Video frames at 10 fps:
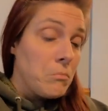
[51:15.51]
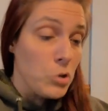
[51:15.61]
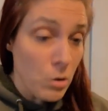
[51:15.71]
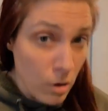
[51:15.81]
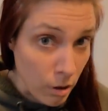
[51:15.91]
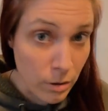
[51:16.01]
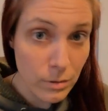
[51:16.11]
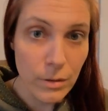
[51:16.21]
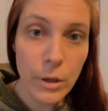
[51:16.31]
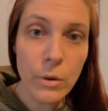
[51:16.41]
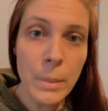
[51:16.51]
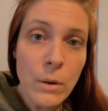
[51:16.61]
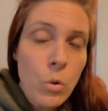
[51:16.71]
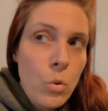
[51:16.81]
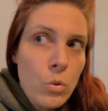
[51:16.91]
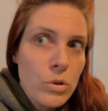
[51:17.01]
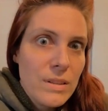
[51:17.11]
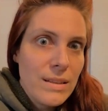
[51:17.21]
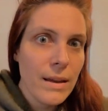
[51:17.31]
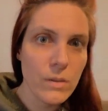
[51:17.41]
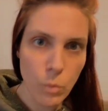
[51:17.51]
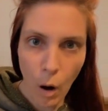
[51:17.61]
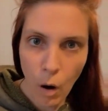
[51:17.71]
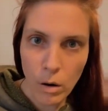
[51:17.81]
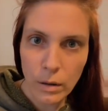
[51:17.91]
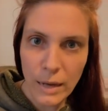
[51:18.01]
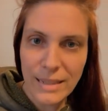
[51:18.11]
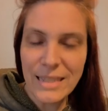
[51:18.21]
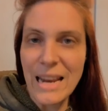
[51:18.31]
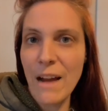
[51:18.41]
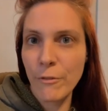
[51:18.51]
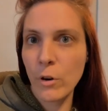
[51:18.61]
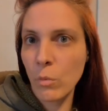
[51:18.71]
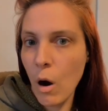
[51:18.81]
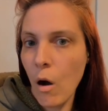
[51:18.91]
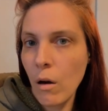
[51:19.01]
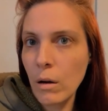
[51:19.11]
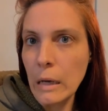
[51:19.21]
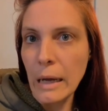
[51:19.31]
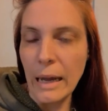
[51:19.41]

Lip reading: Sure. You know what I mean? Who's to say it's wrong? It's never wrong.